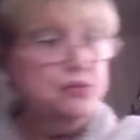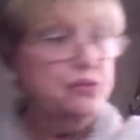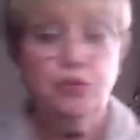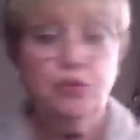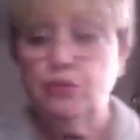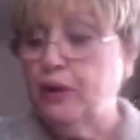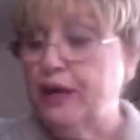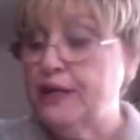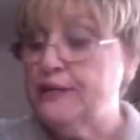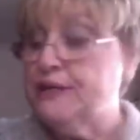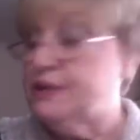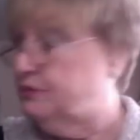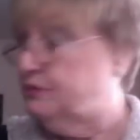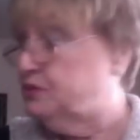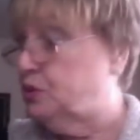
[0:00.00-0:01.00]
2
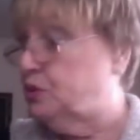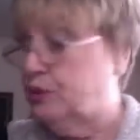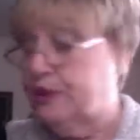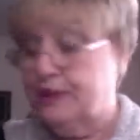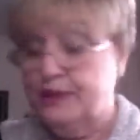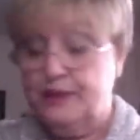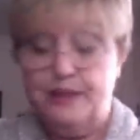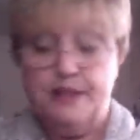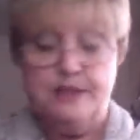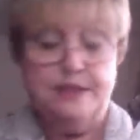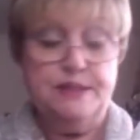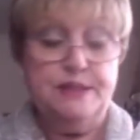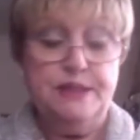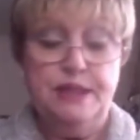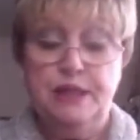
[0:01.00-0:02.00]
ways of doing
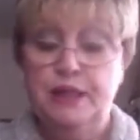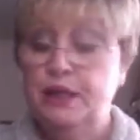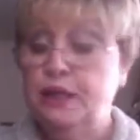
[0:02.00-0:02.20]
this.